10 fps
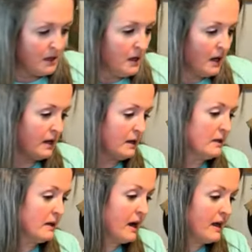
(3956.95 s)
And
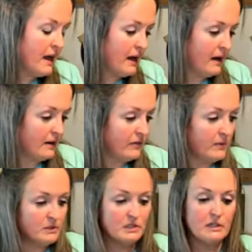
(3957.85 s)
I'm
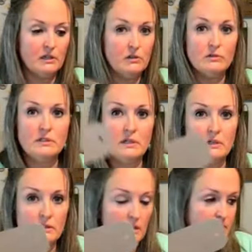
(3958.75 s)
just going to use
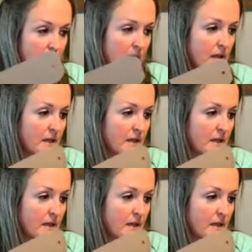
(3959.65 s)
a tag like